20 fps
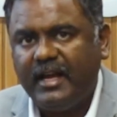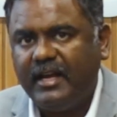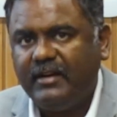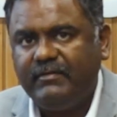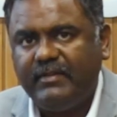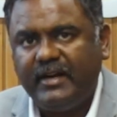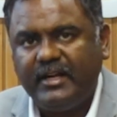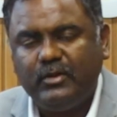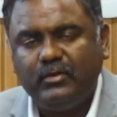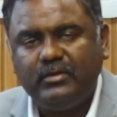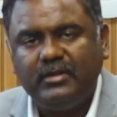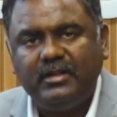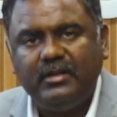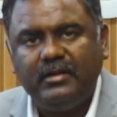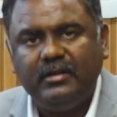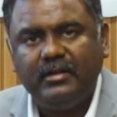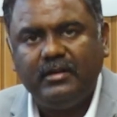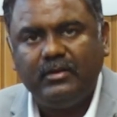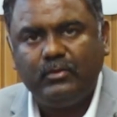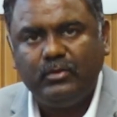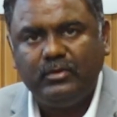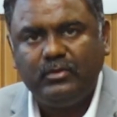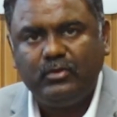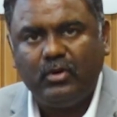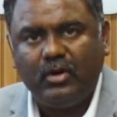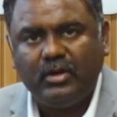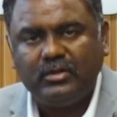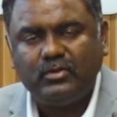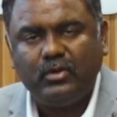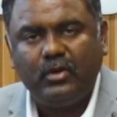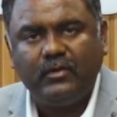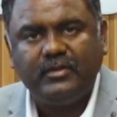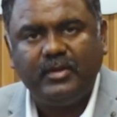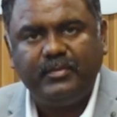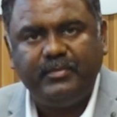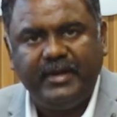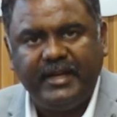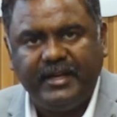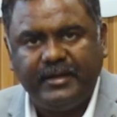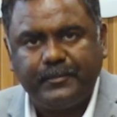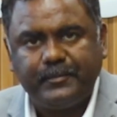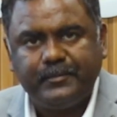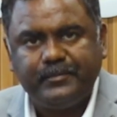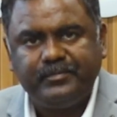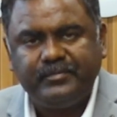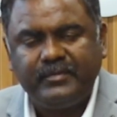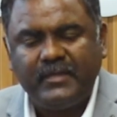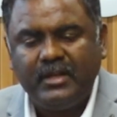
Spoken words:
and find out the root cause of the pain.